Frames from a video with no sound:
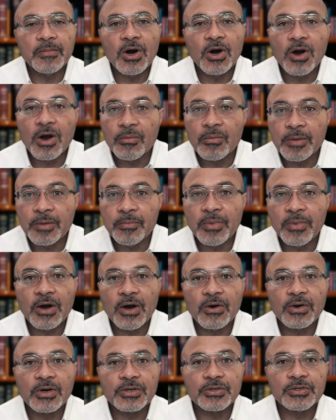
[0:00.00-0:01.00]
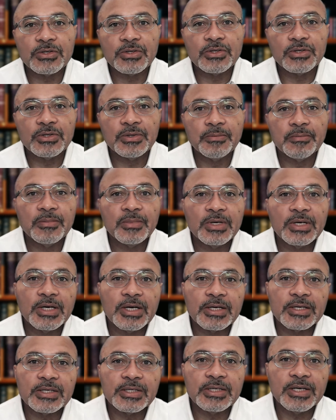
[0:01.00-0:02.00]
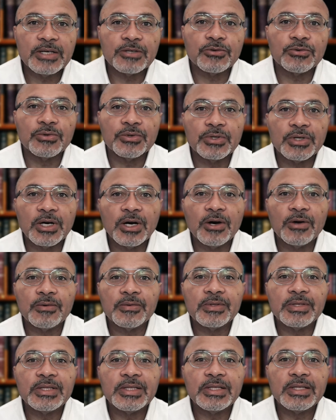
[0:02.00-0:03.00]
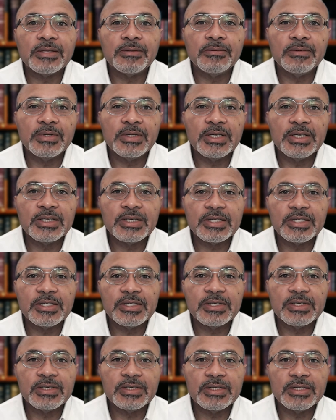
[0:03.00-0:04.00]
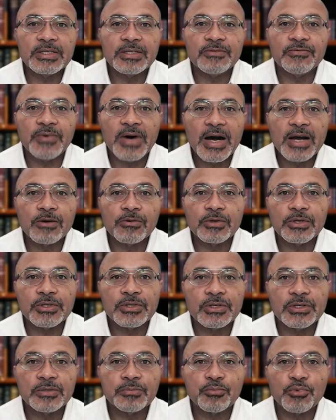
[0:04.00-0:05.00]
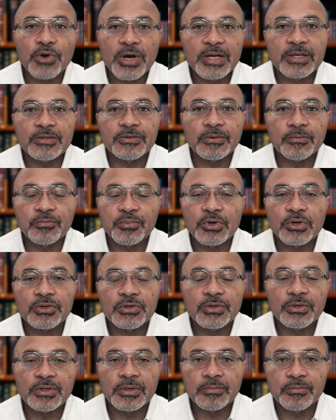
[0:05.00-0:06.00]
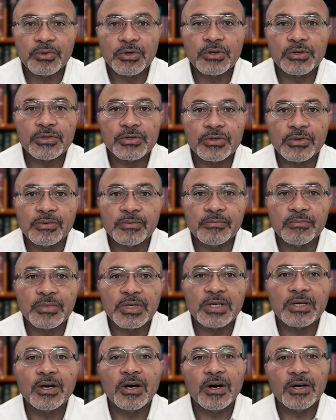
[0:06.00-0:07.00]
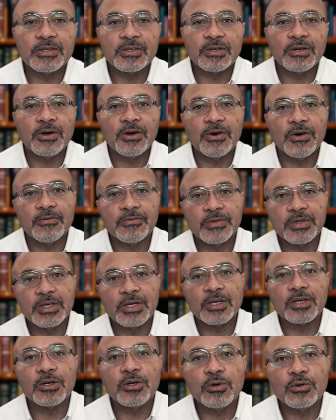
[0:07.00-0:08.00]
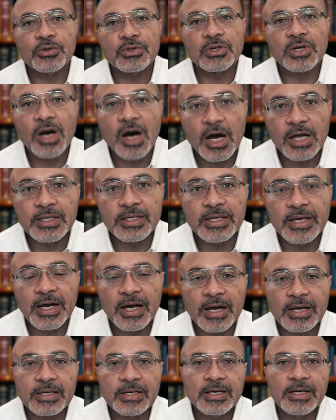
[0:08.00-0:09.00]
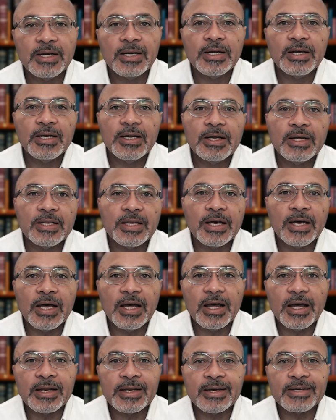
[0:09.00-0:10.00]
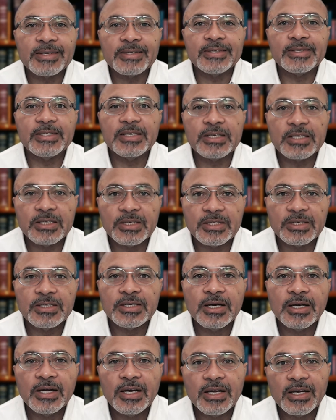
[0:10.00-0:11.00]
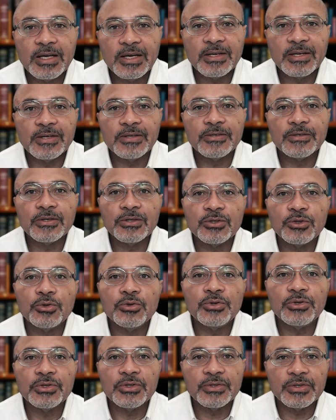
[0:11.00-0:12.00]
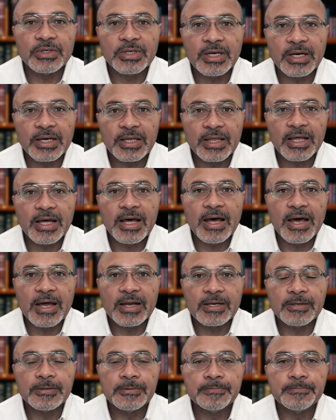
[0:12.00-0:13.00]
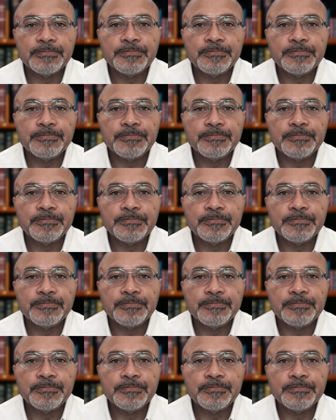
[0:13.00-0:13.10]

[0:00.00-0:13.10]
army barracks, etc. Now, this virus spreads from person to person because of the close contact that exists in institutions like that,